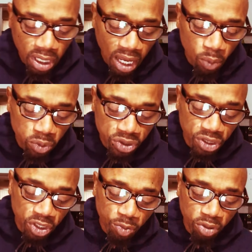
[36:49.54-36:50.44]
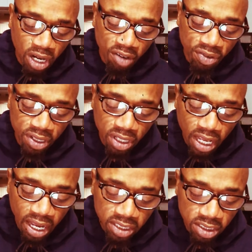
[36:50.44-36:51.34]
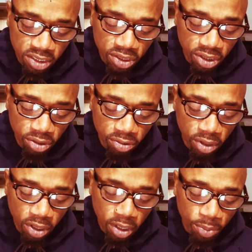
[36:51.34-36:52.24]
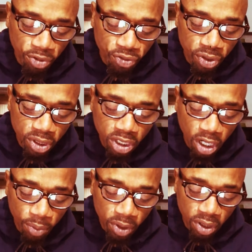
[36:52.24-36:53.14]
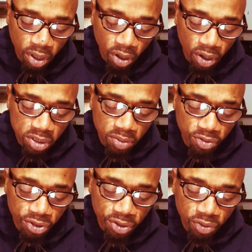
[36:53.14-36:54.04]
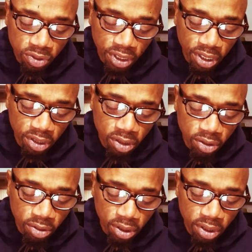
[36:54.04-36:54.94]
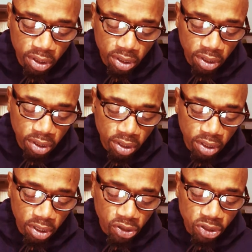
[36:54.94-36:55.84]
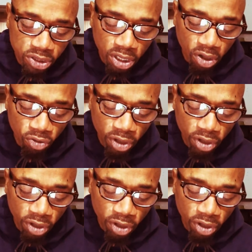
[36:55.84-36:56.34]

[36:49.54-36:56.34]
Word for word: I will send the prophet Elijah to you before the coming of the awesome, fearful day of the Lord. He shall